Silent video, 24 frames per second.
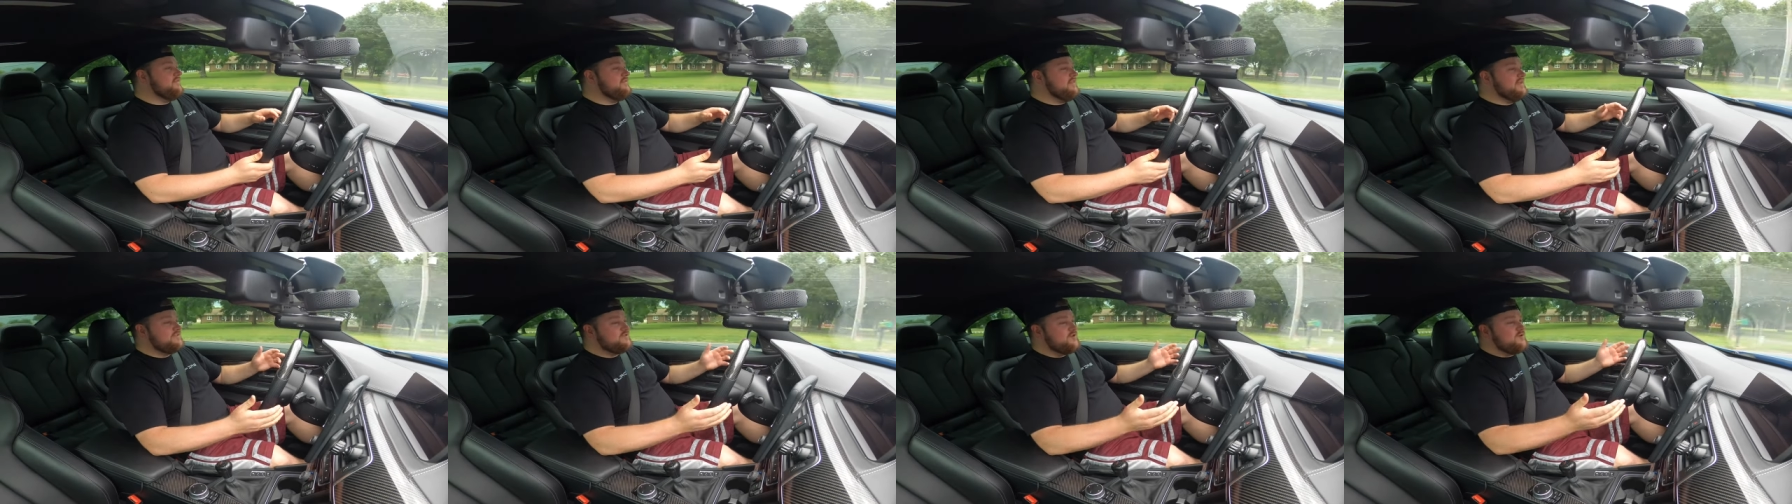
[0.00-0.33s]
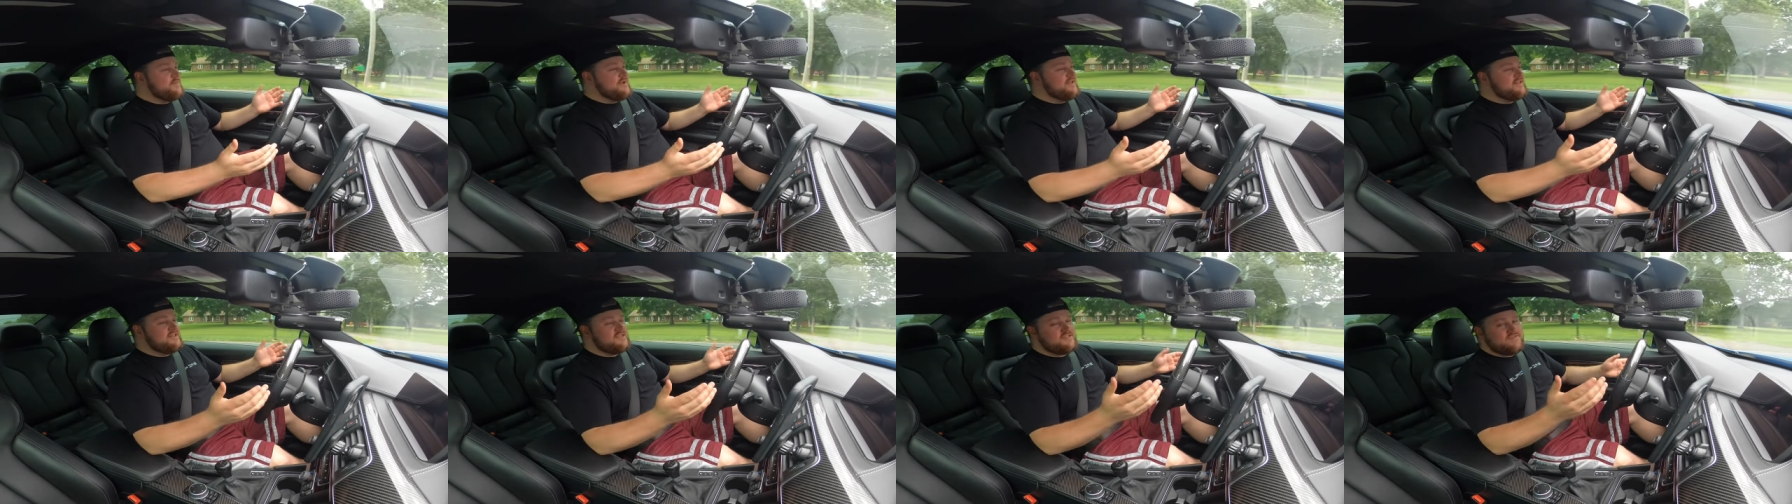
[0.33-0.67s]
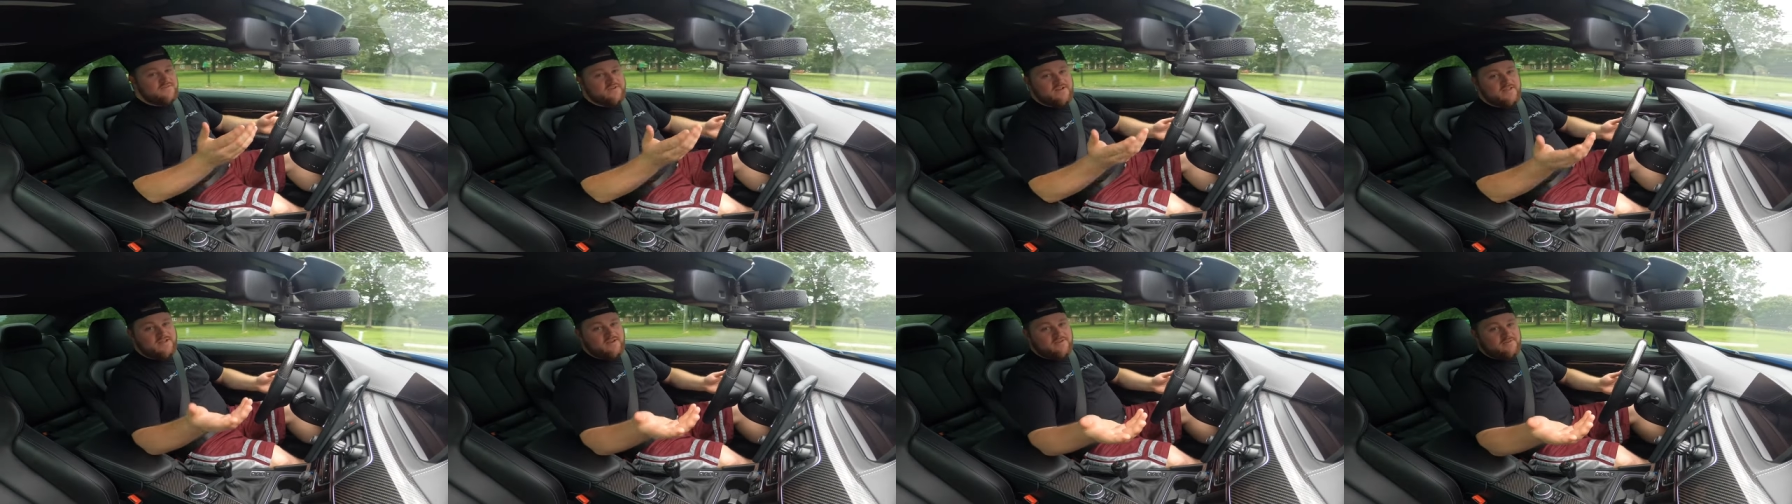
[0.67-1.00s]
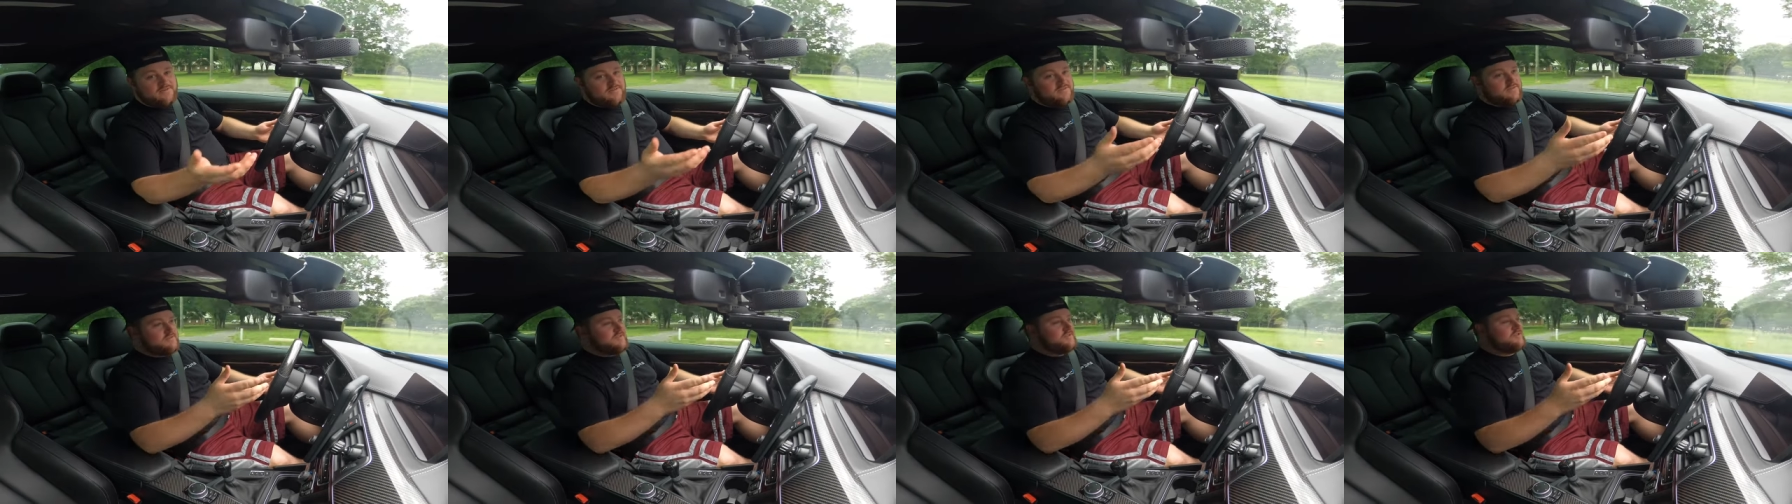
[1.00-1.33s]
that's why I make these
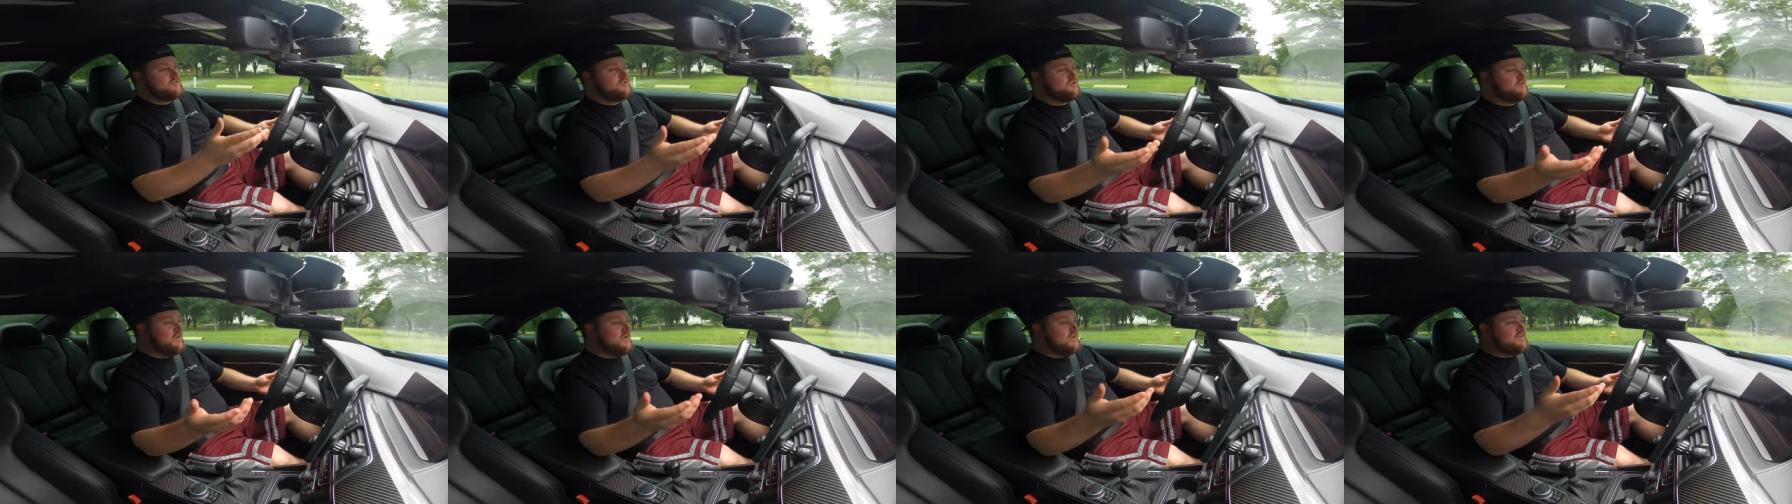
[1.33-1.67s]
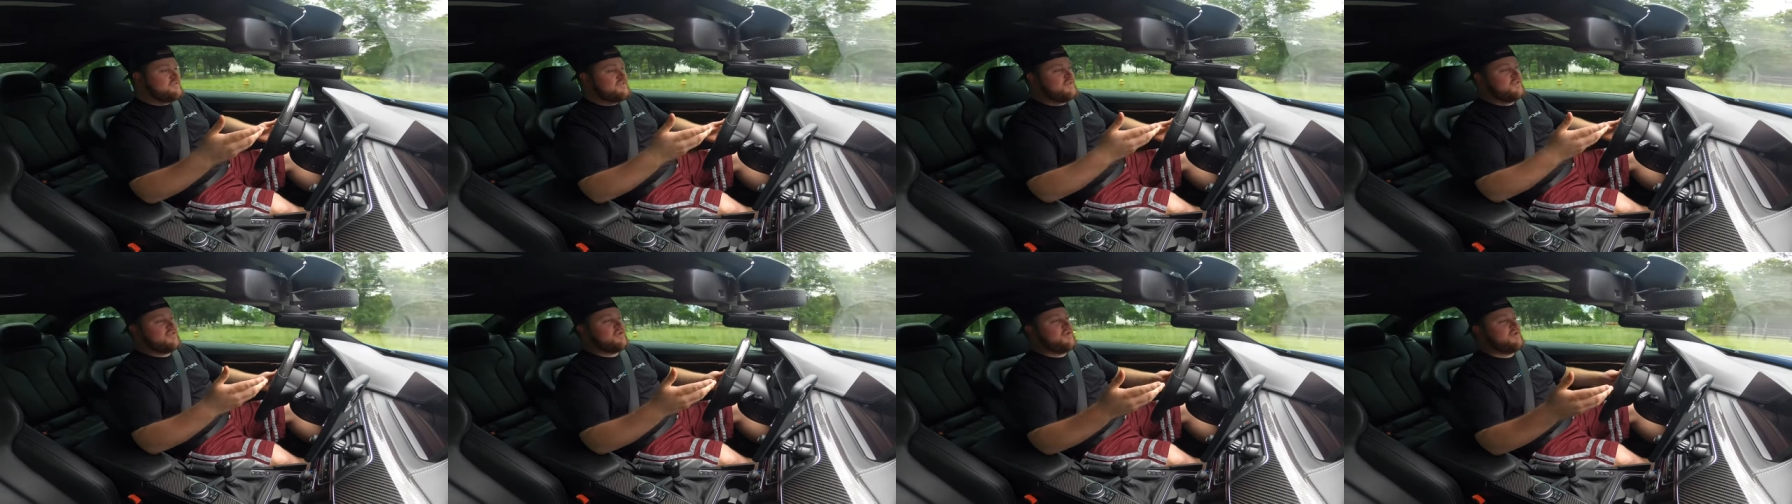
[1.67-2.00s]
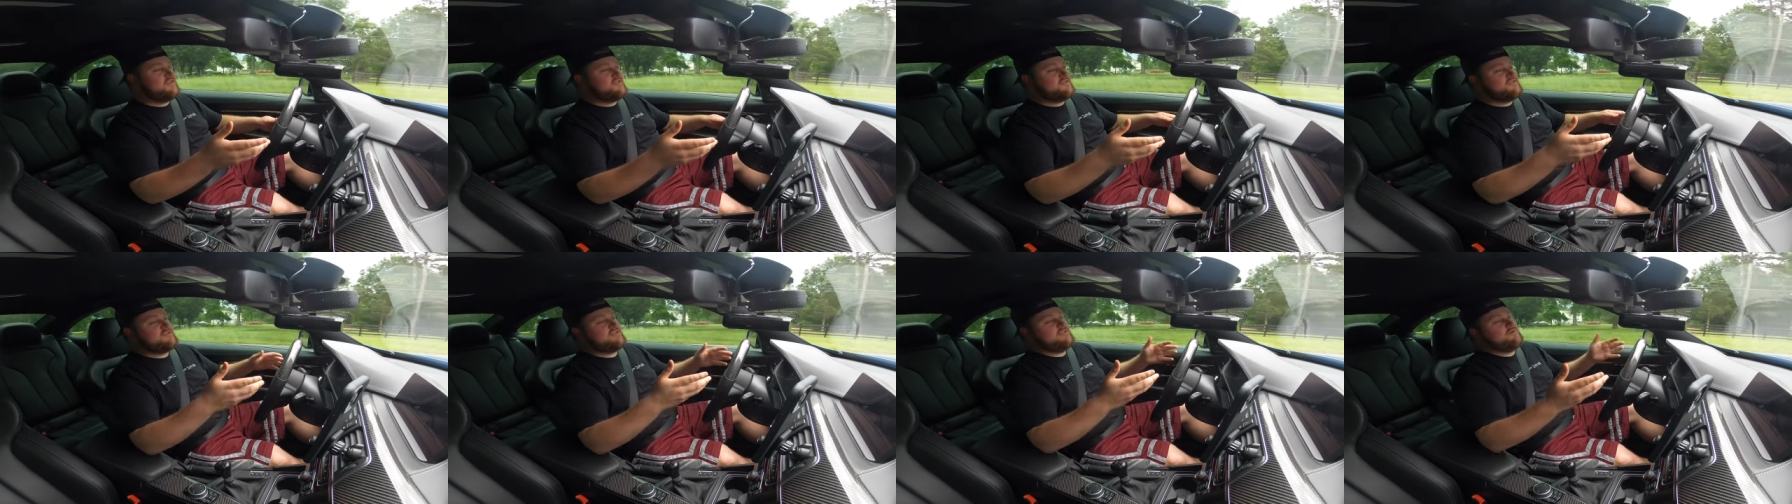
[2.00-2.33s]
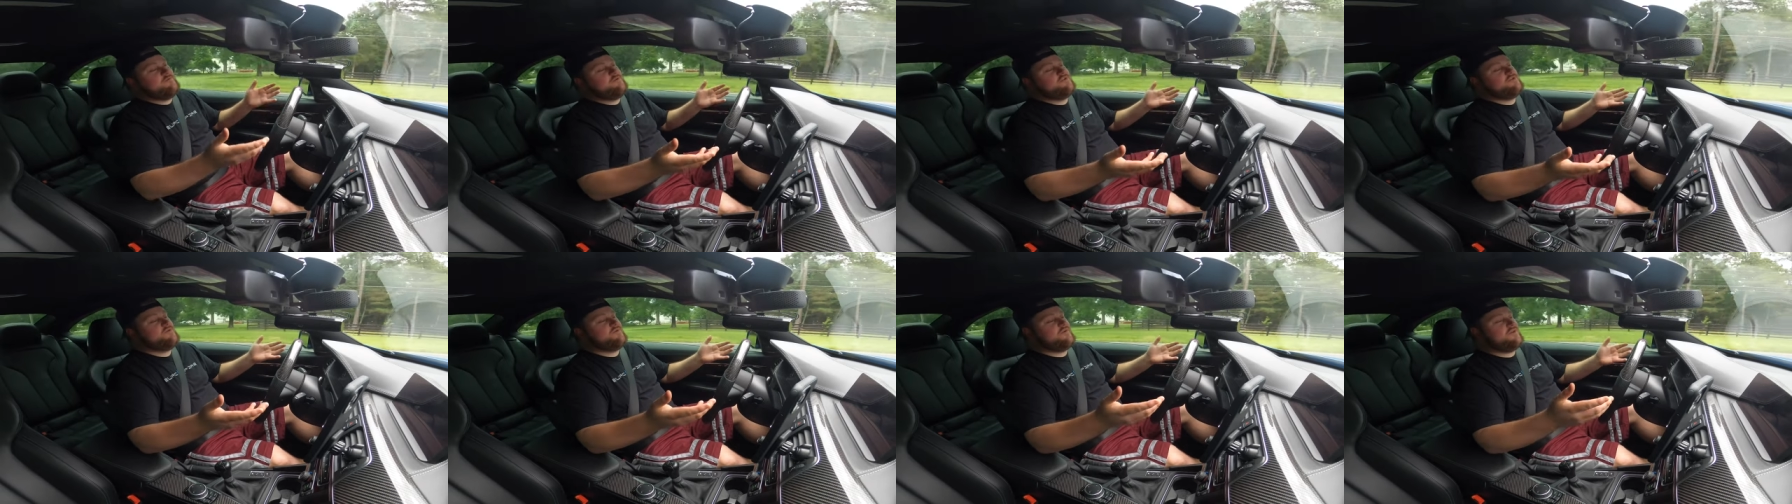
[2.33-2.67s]
videos, so that you guys can kind of
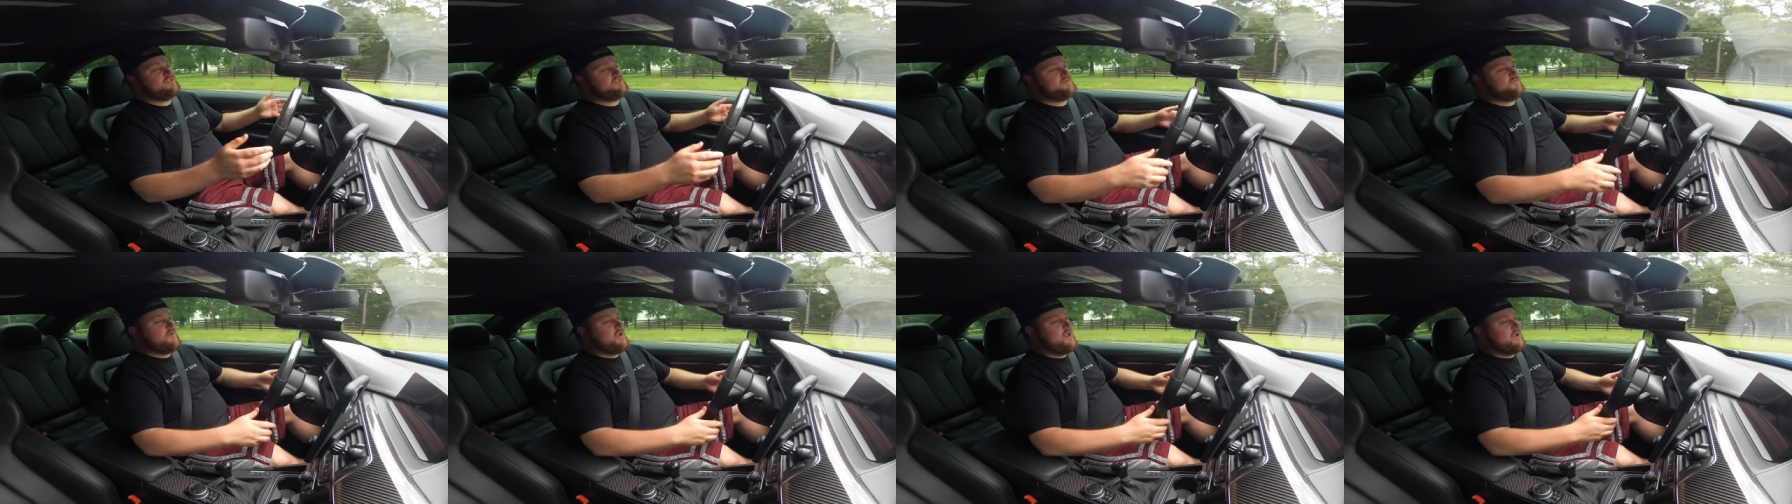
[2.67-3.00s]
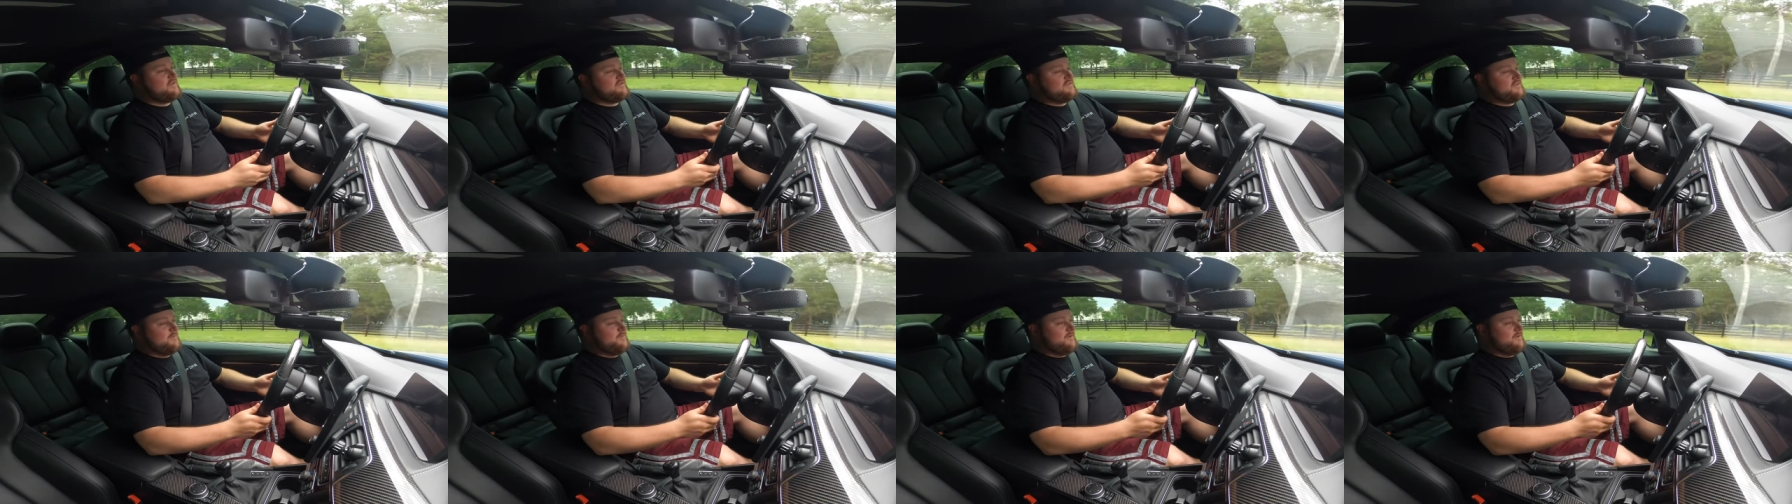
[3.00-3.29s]
see what to expect.